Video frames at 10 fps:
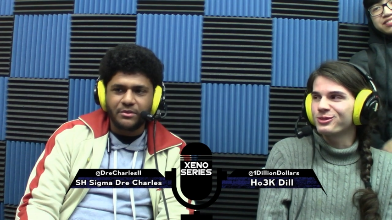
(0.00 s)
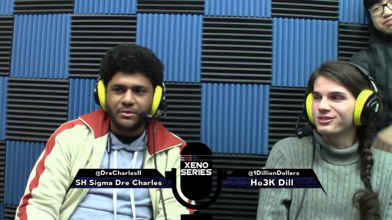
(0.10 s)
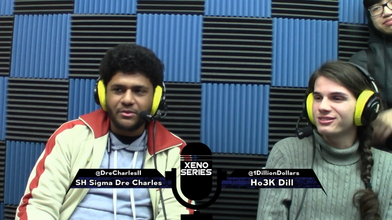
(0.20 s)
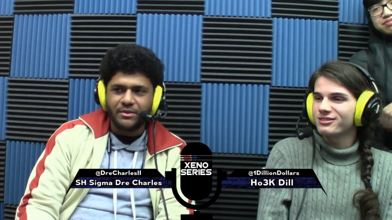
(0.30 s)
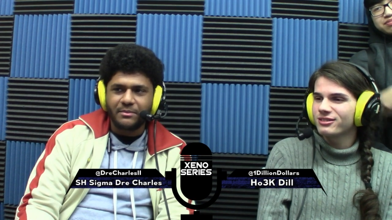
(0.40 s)

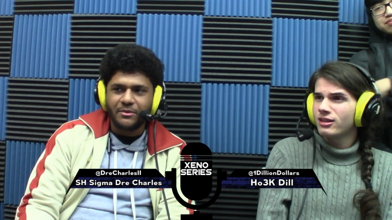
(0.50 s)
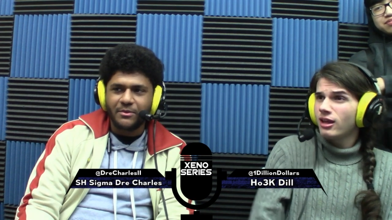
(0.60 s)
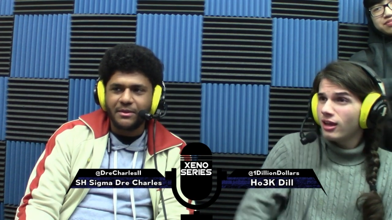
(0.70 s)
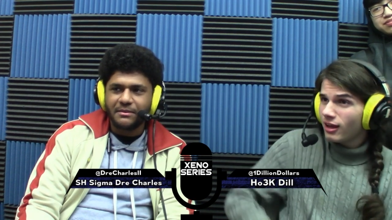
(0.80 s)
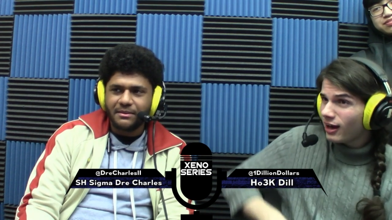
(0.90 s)
Speaker 1: who's number
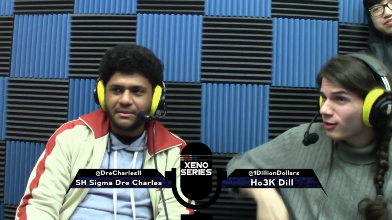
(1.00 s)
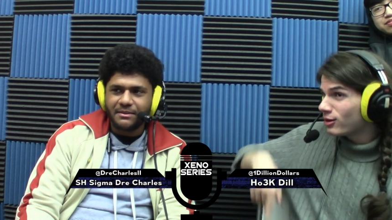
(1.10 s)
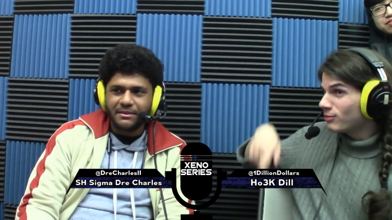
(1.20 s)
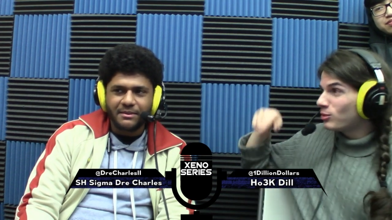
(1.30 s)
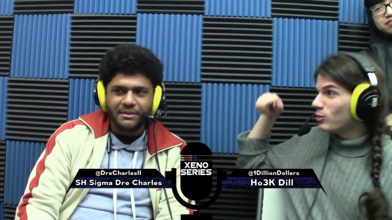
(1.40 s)
one.
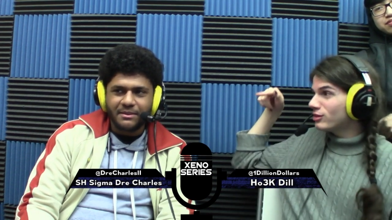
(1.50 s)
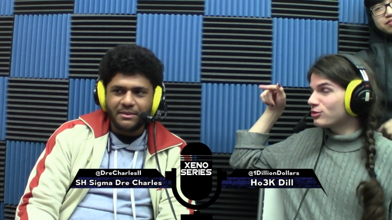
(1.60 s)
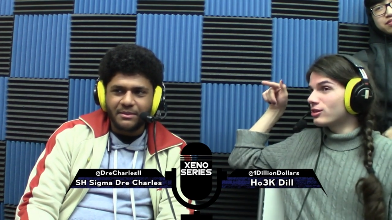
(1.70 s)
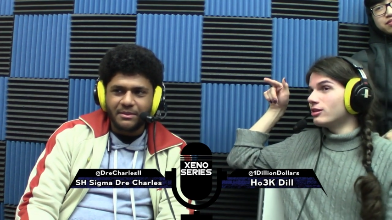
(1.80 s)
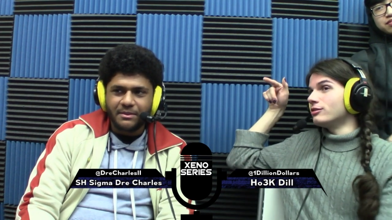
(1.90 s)
Anyway, but
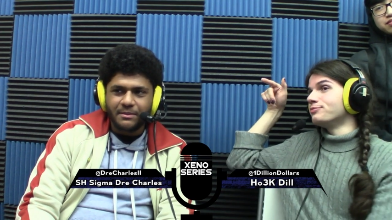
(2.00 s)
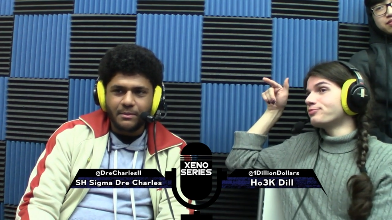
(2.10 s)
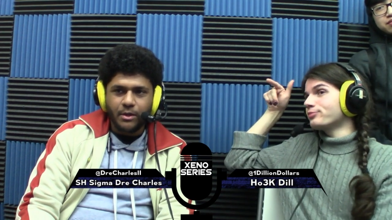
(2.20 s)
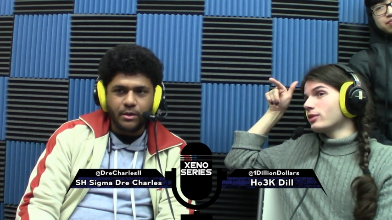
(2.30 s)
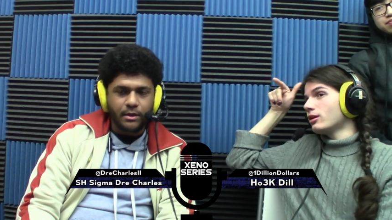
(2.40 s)
wondering though.
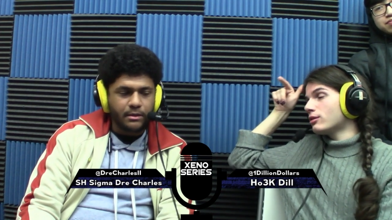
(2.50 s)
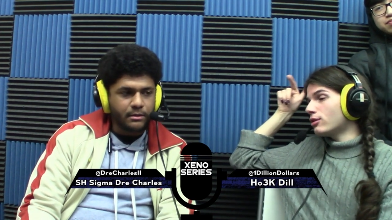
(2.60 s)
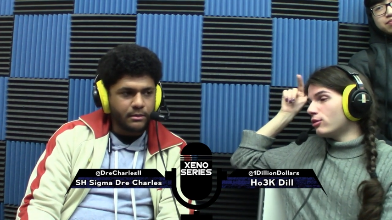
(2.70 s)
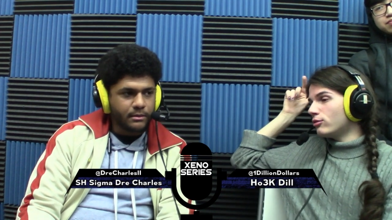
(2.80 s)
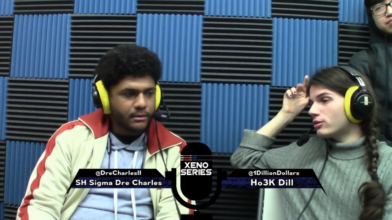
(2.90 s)
Okay.
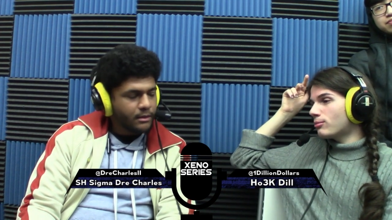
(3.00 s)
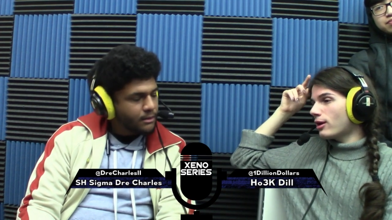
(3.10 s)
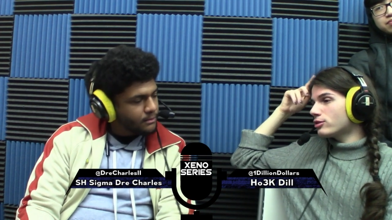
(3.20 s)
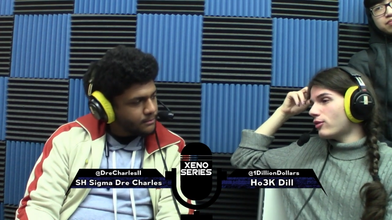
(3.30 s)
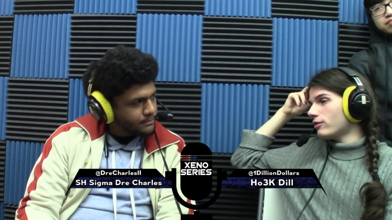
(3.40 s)
So
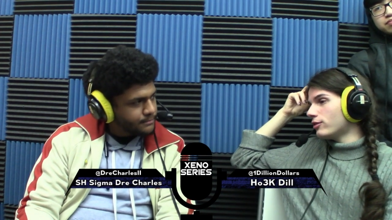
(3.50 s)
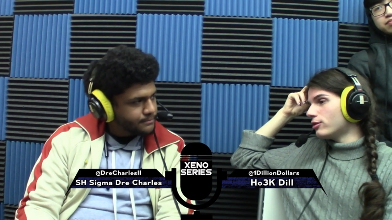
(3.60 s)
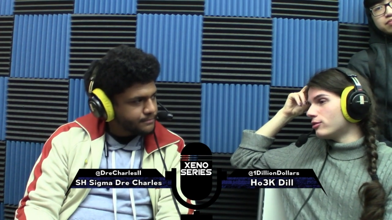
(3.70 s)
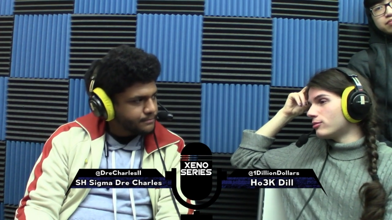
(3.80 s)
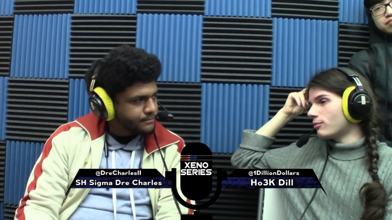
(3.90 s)
Smash Five
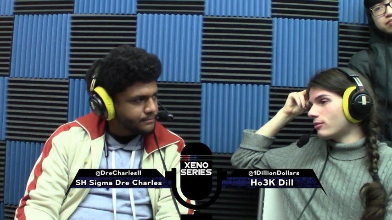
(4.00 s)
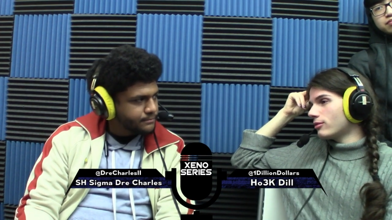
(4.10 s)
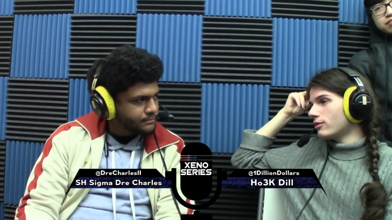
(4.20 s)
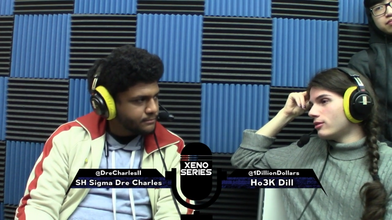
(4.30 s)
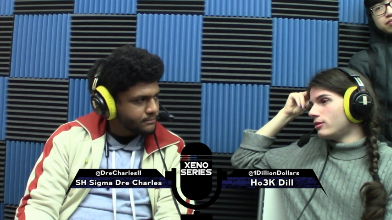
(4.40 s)
though. Mm
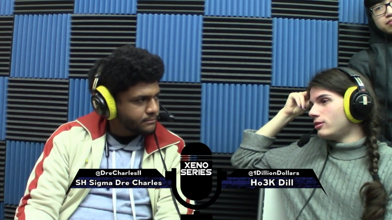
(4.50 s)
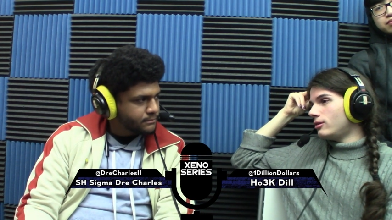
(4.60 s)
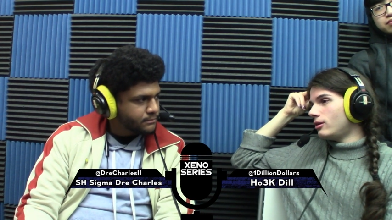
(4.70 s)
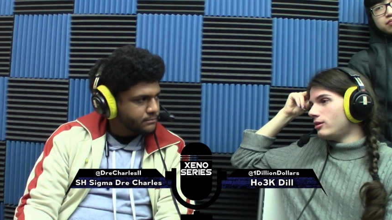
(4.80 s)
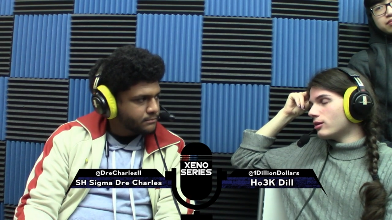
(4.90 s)
-hmm.
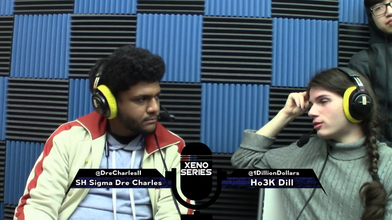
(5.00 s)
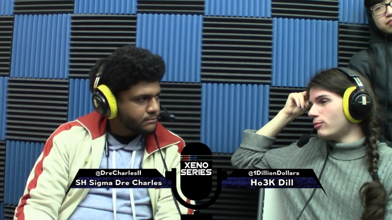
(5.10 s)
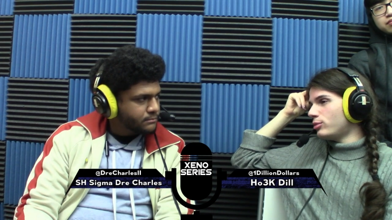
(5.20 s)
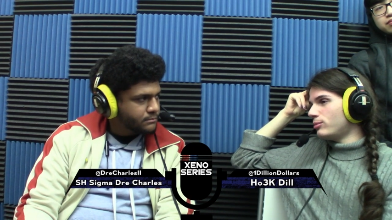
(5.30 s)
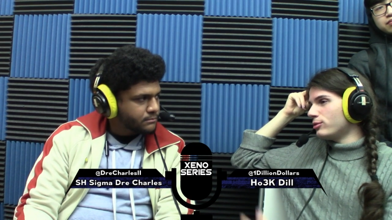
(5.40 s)
Yeah,
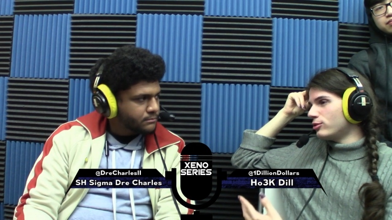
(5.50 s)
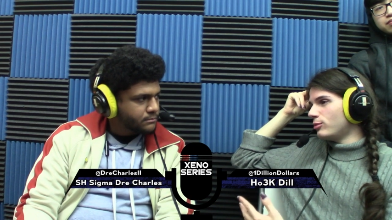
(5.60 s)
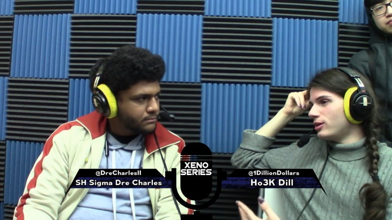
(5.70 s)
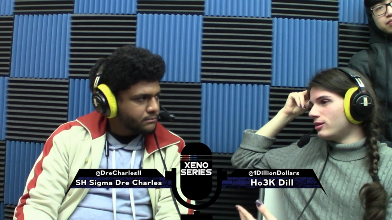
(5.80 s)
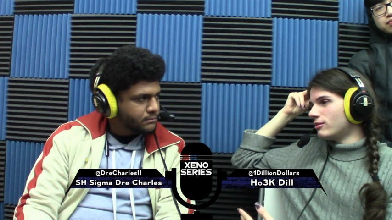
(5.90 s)
some people you
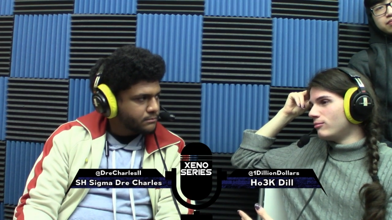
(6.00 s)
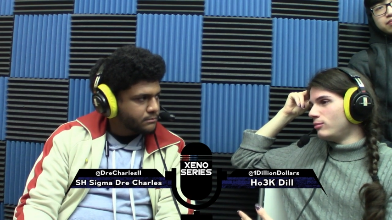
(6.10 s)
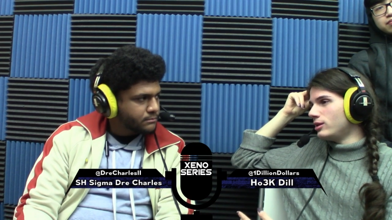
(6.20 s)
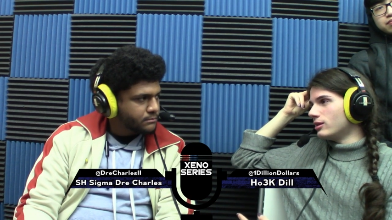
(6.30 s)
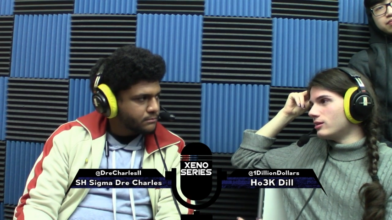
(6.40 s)
may
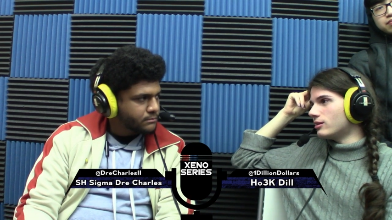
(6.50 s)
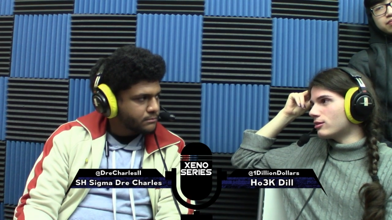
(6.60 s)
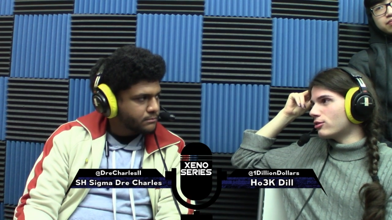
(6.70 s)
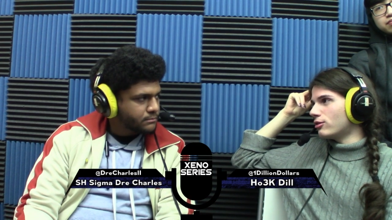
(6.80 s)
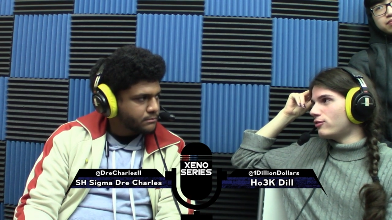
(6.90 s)
meanly
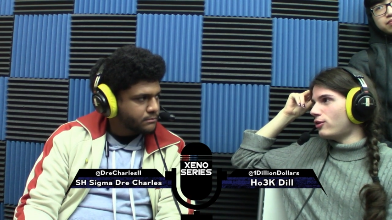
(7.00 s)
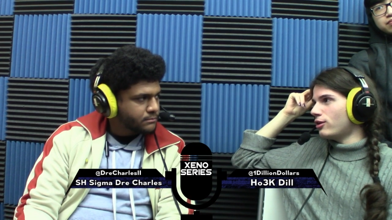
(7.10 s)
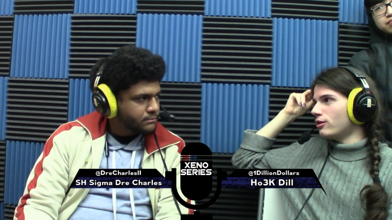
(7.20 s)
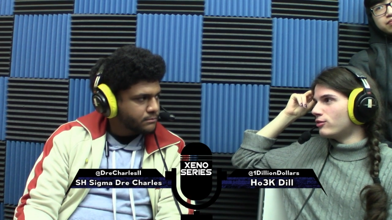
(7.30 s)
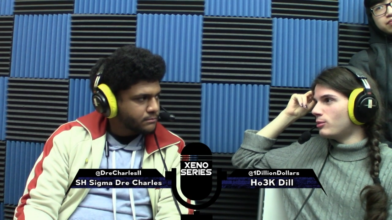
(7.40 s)
think are going to
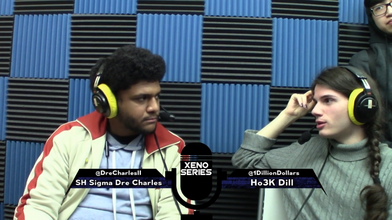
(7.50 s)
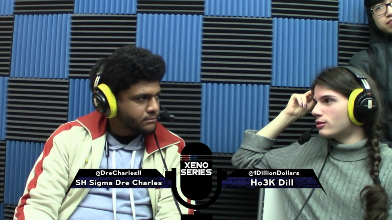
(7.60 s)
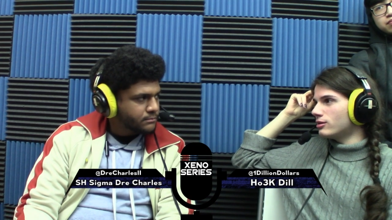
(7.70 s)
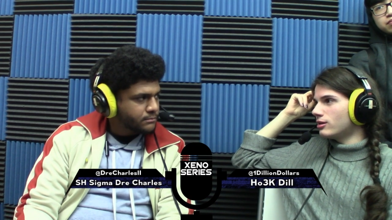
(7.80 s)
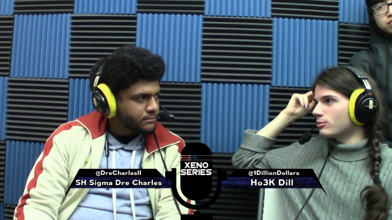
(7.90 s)
fall off
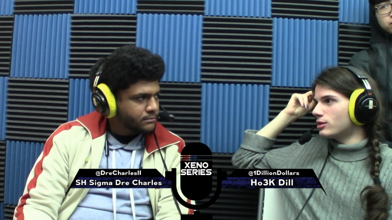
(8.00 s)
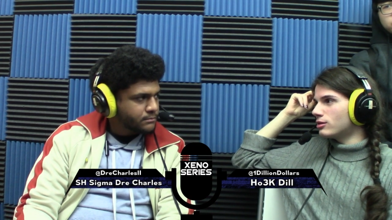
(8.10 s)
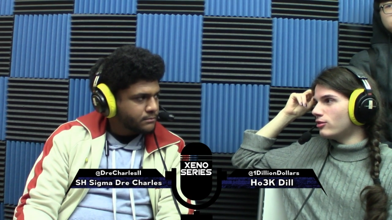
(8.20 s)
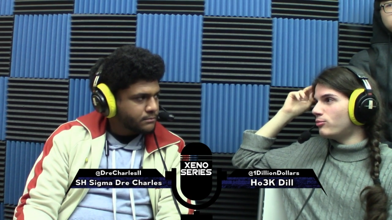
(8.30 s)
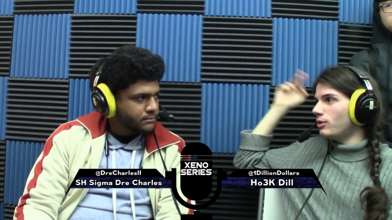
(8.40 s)
immensely, like
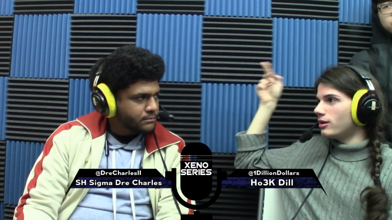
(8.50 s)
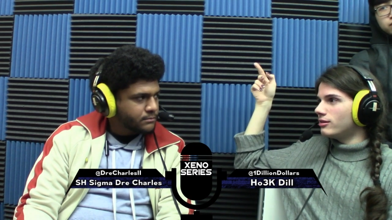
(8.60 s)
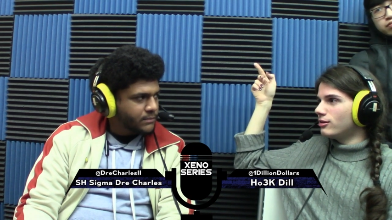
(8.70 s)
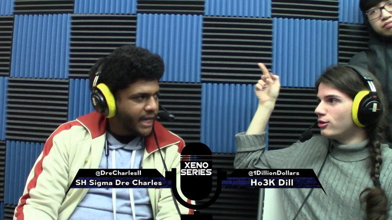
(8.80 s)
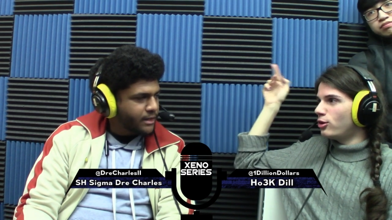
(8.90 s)
myself. But
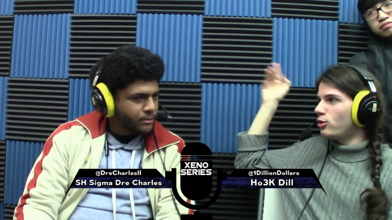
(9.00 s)
I don't.